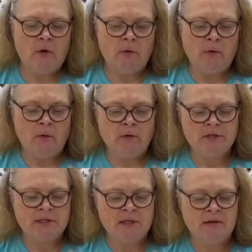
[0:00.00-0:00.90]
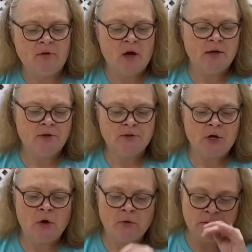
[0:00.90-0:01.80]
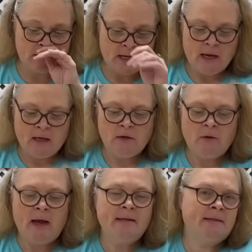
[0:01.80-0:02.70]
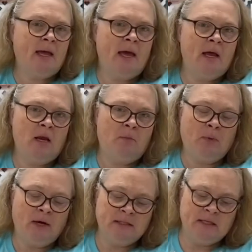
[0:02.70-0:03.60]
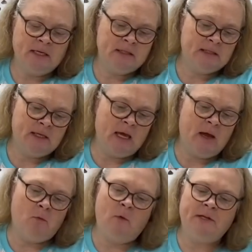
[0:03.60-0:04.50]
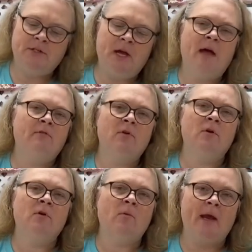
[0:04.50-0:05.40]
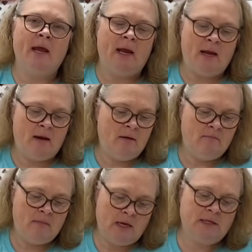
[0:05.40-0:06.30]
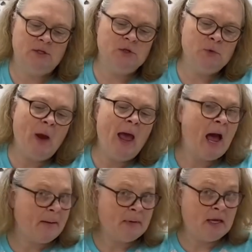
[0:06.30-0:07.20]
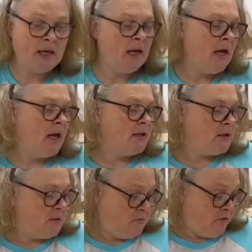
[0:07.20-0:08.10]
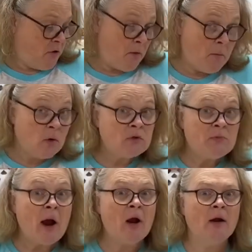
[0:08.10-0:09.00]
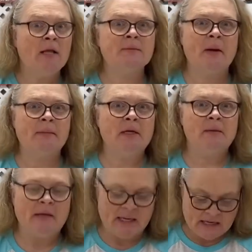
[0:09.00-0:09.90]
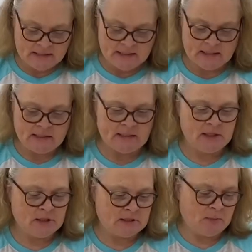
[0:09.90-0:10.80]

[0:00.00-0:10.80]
So just to leave you on your toes, you guys can press this whichever way makes you happy. For the most part, it's probably going to be easiest